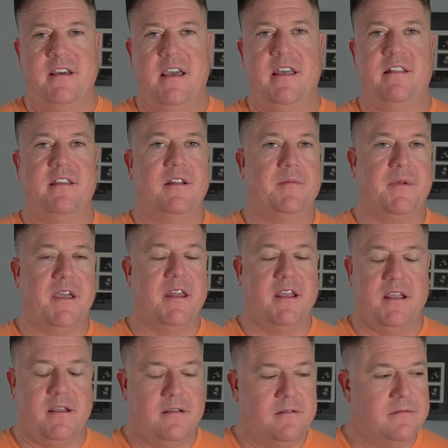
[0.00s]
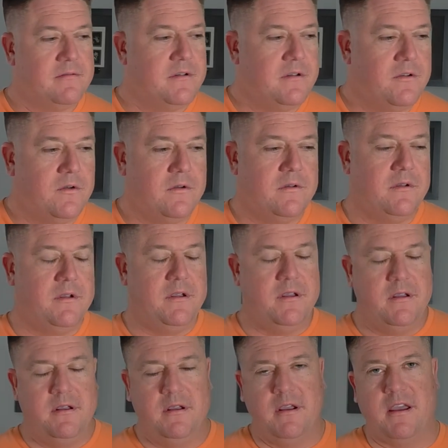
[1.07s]
ended up getting
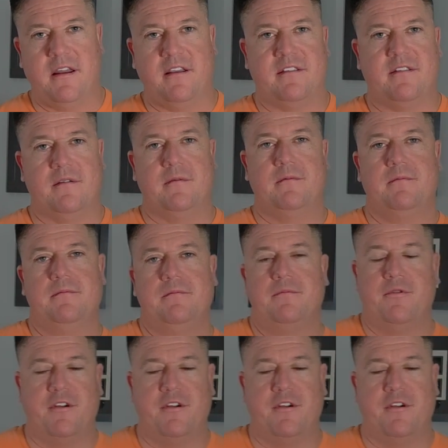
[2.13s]
some